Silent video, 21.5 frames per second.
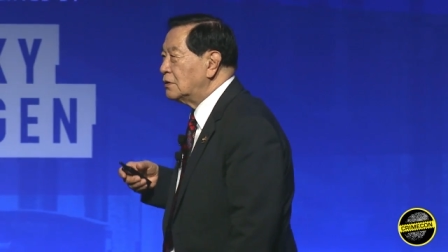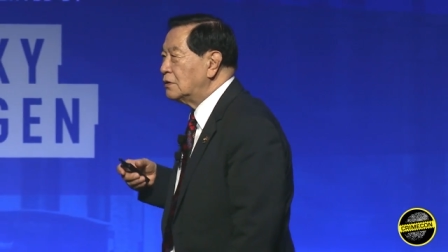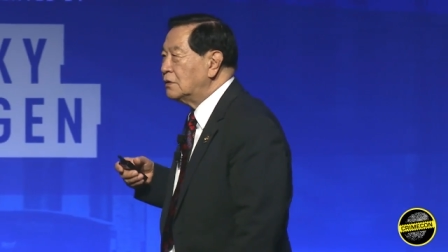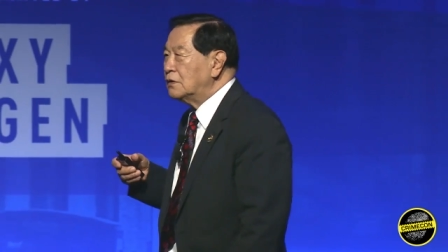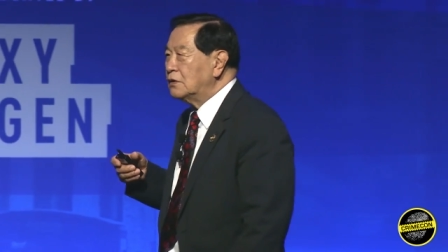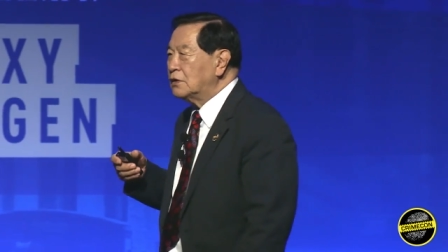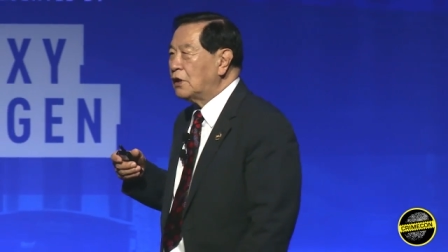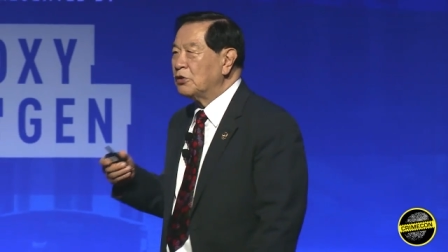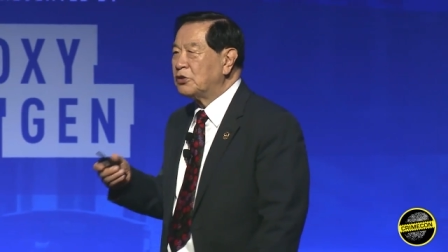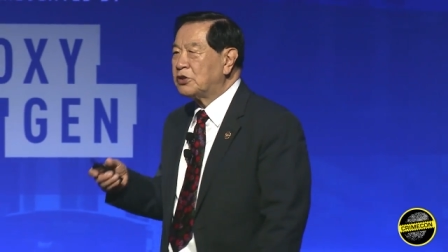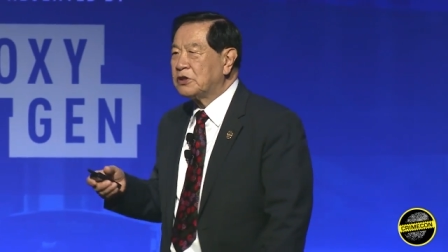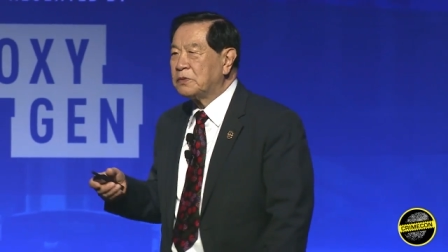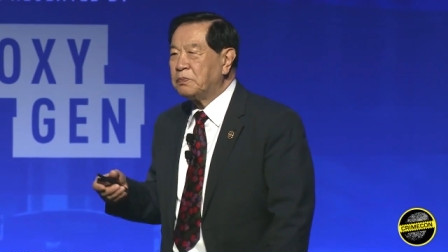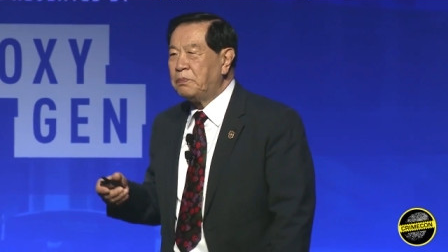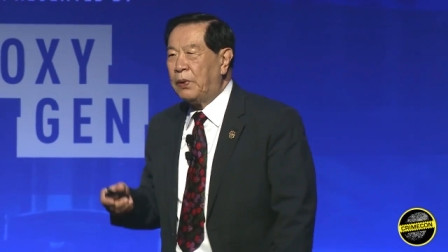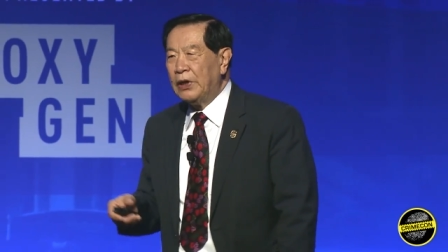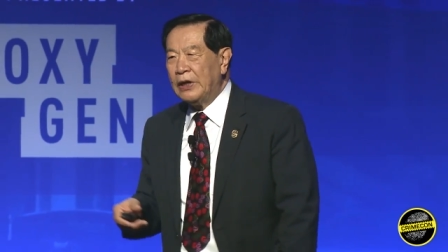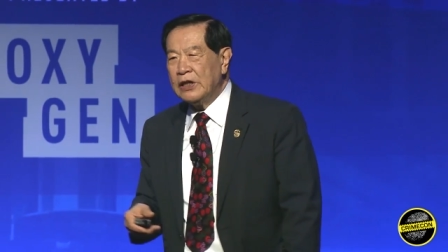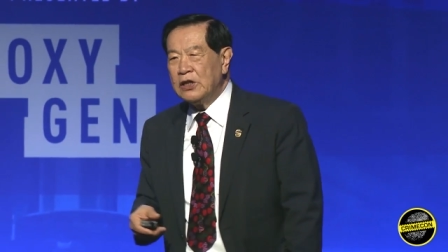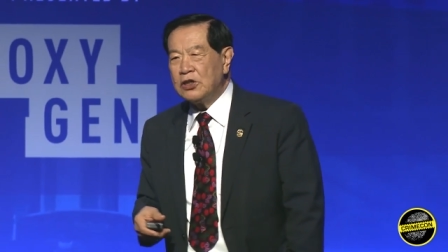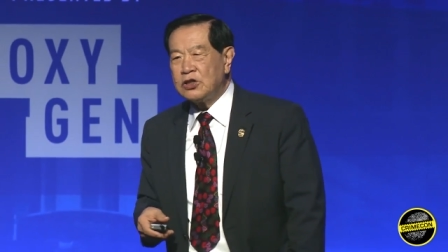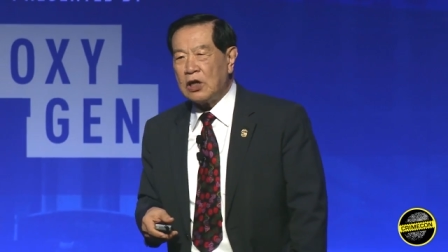Those
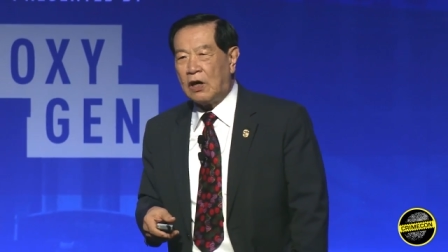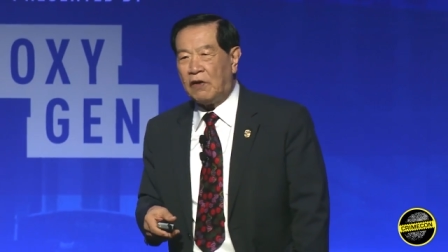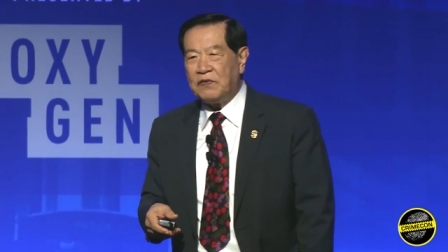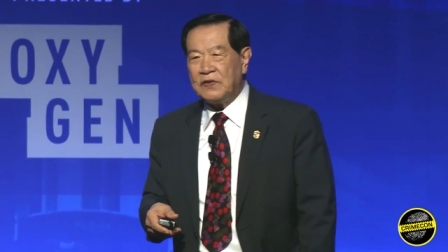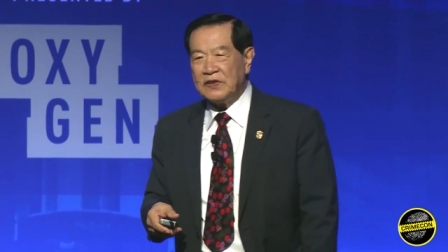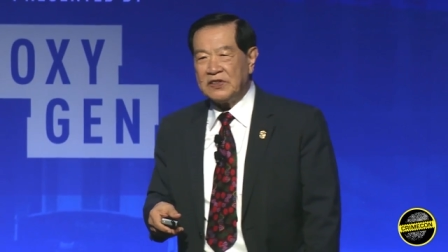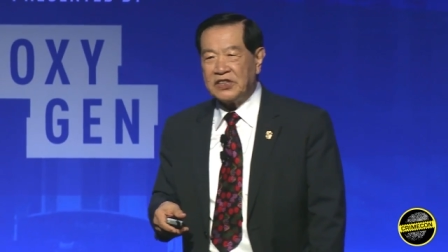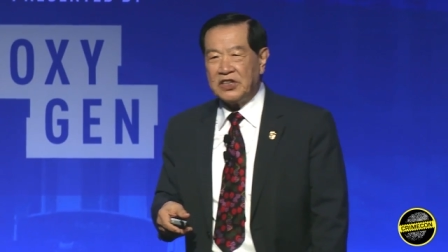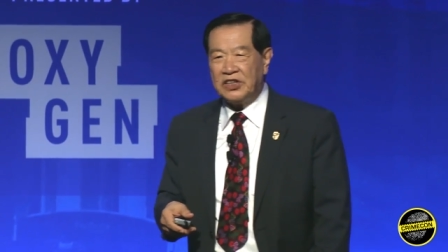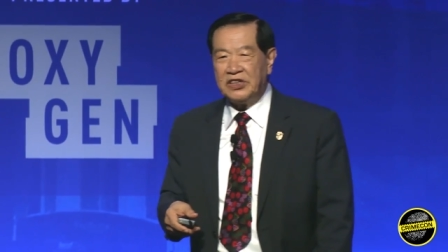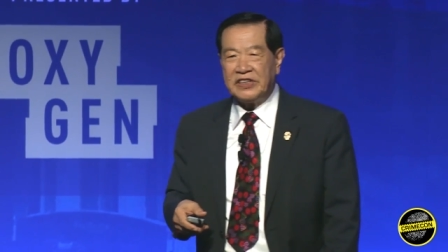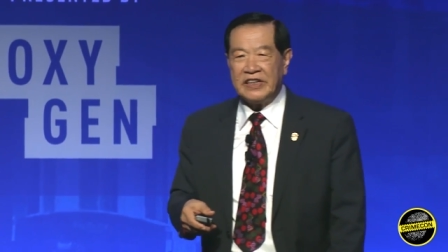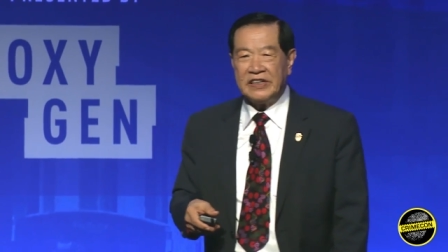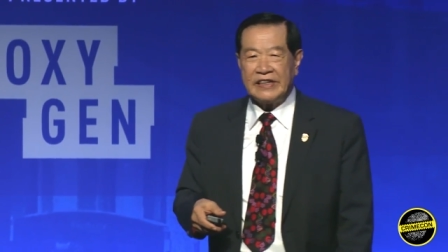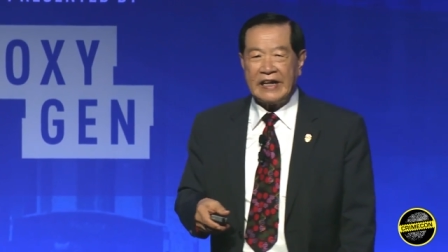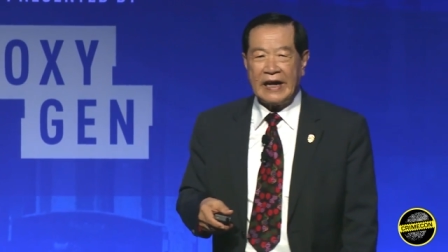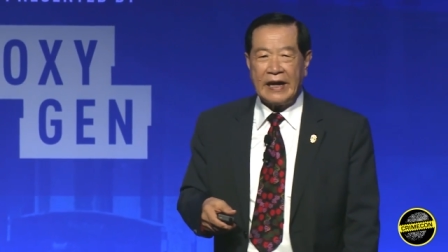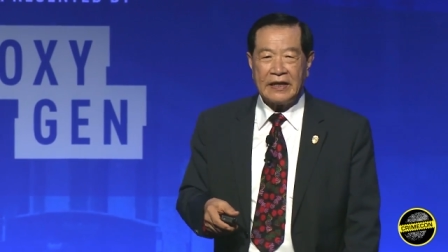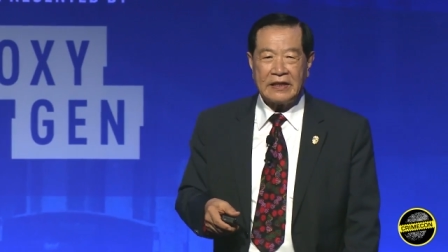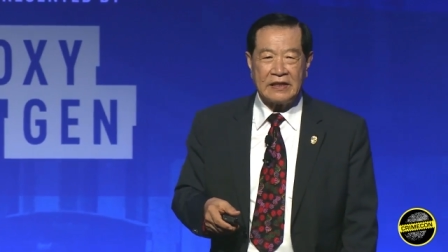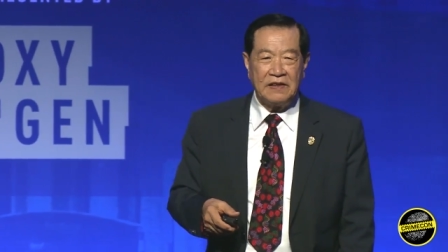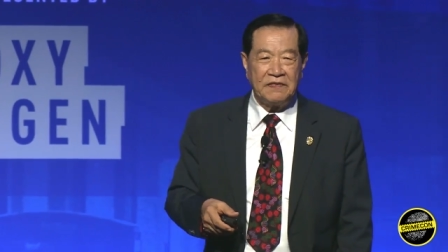police officer,
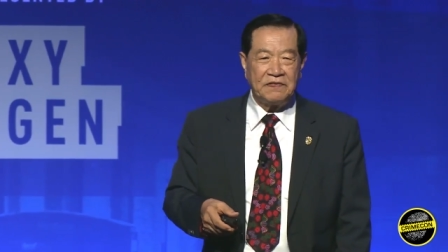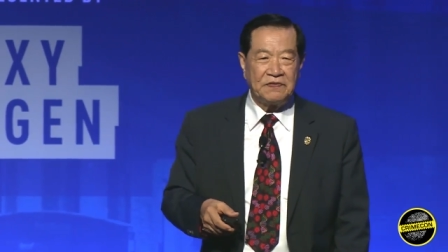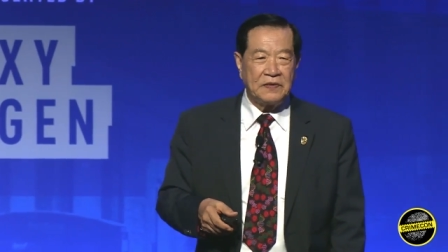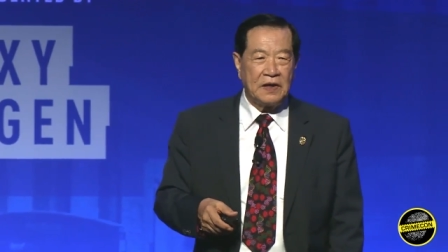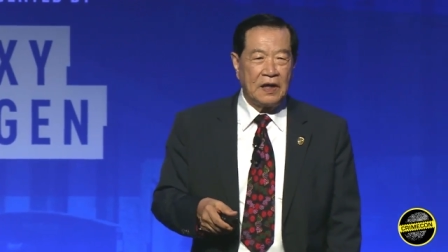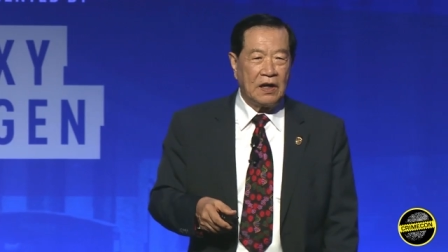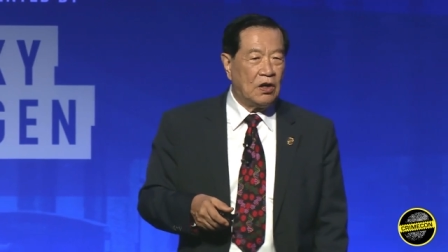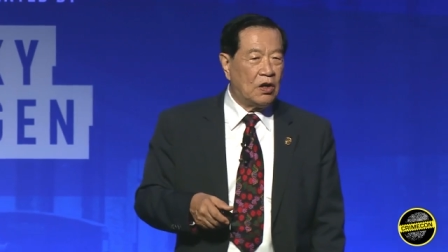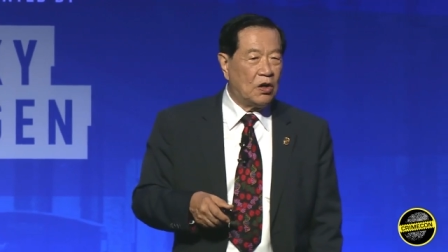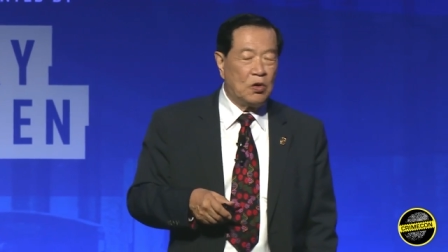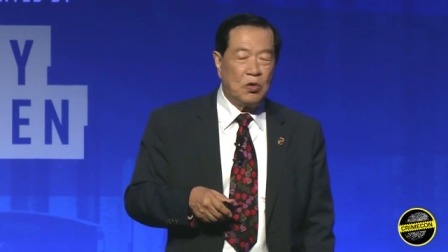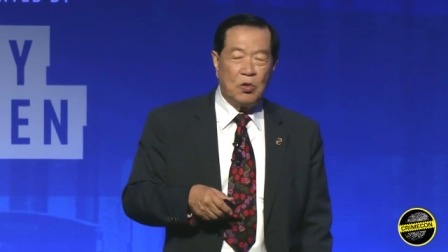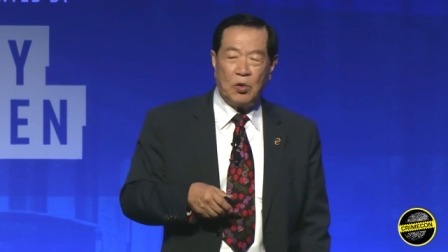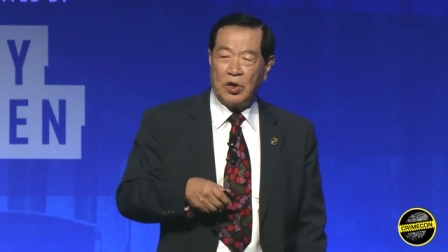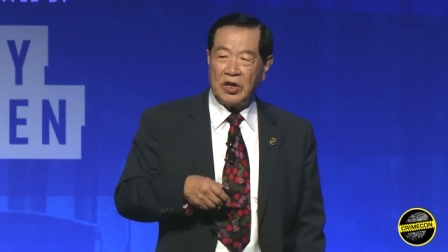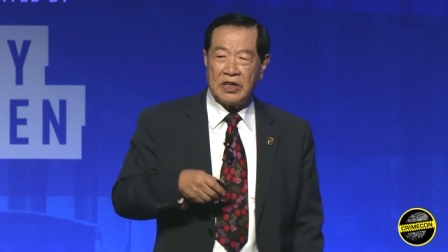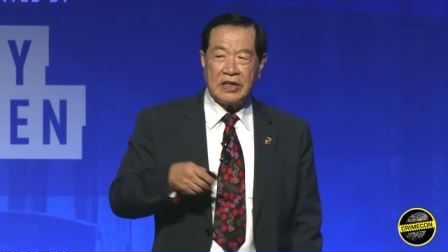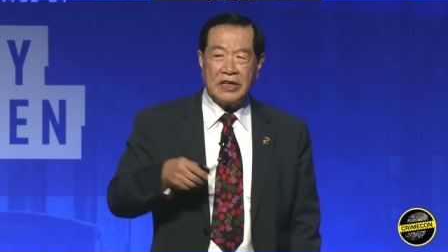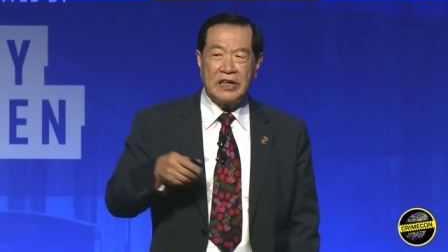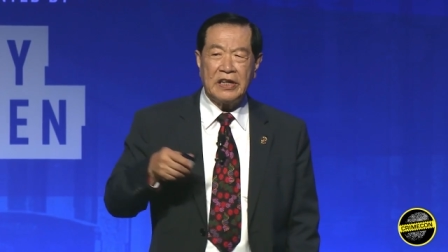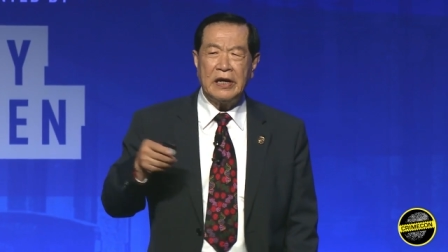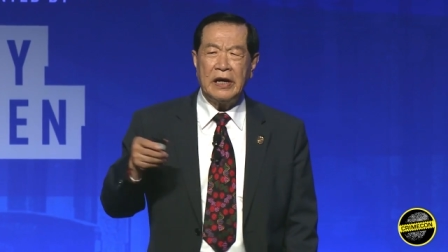detective, they all work
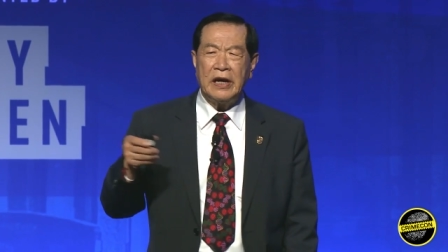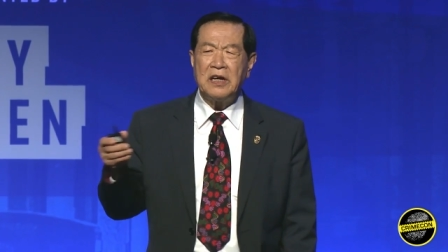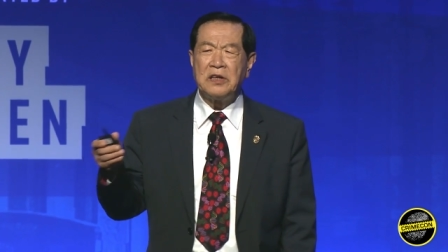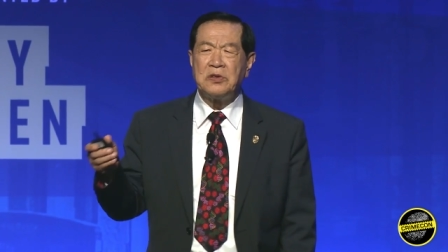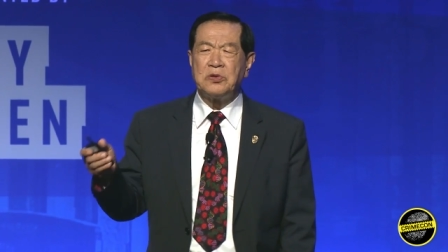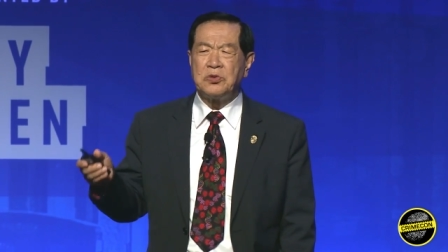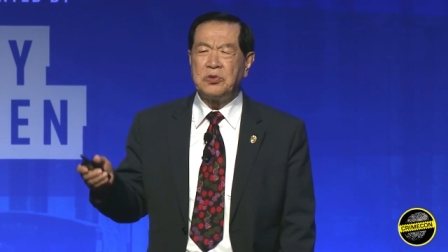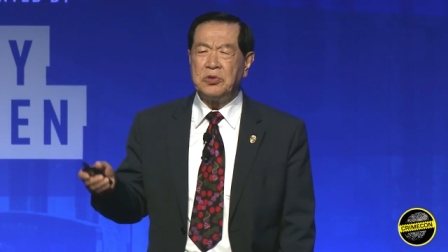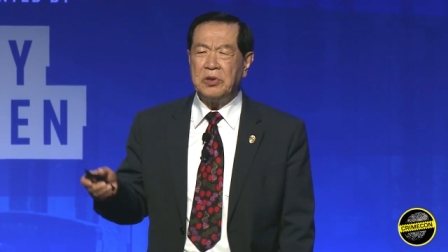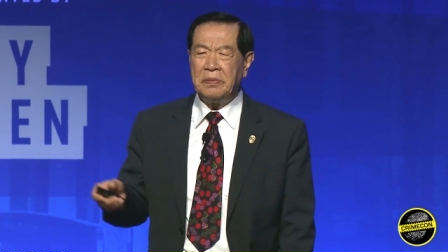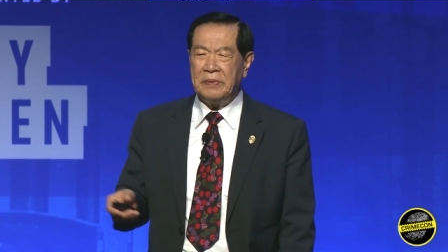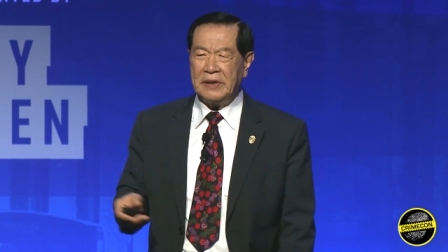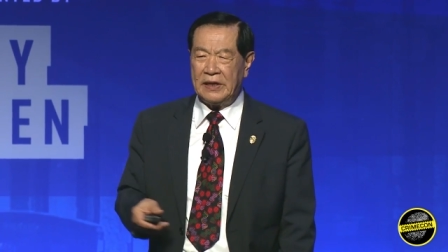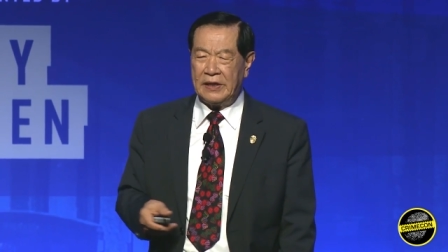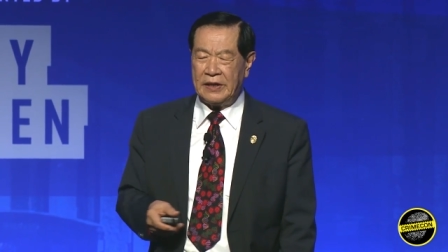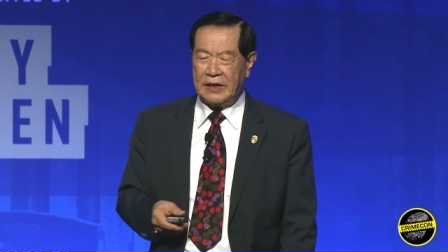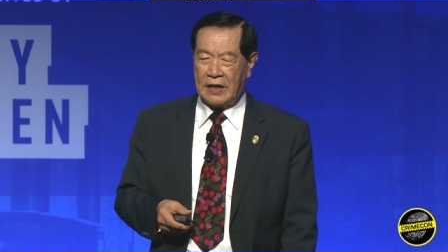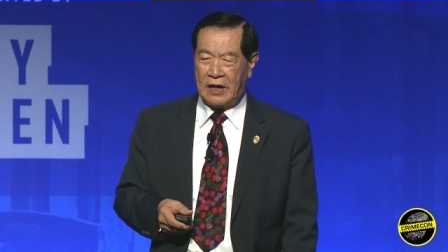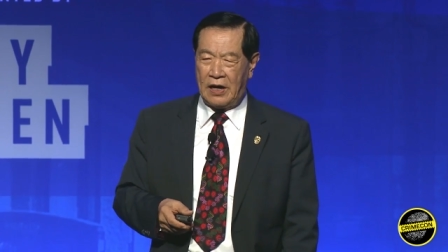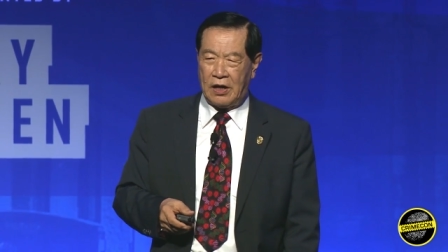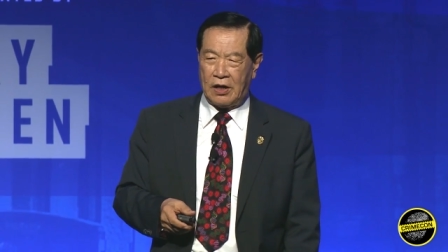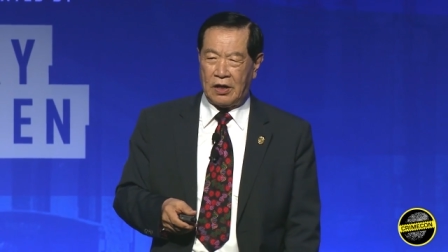extremely
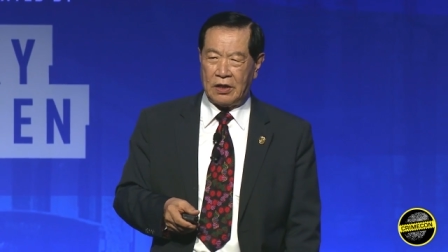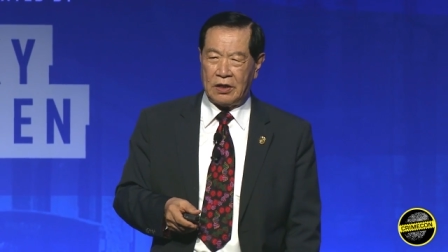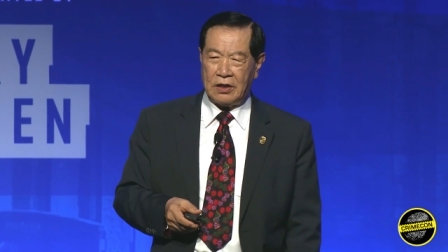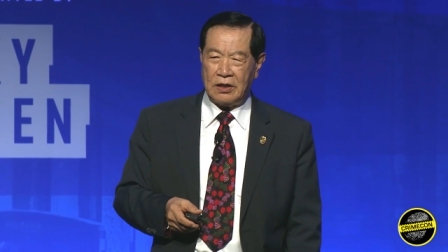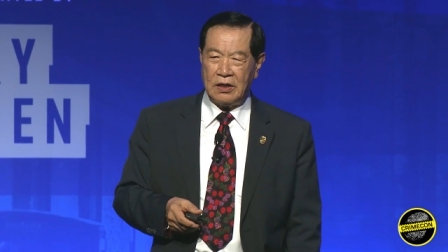hard.